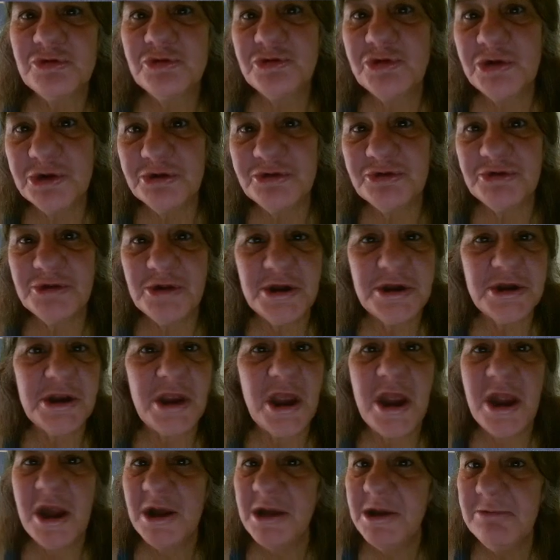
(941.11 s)
just like
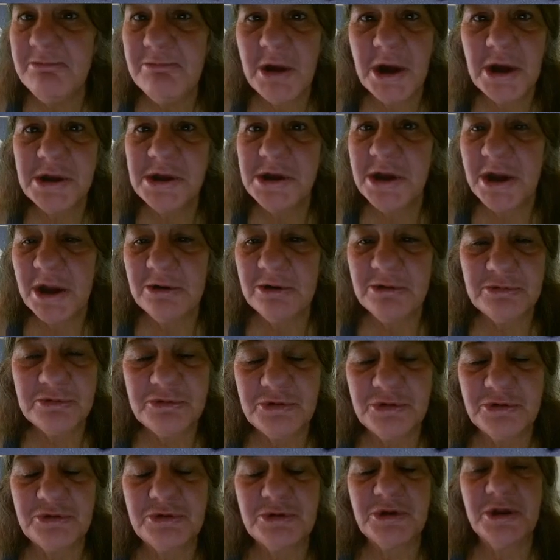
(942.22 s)
anybody
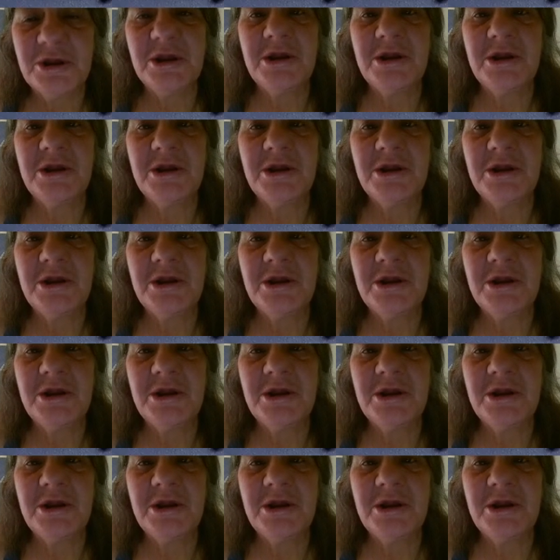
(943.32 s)
else's.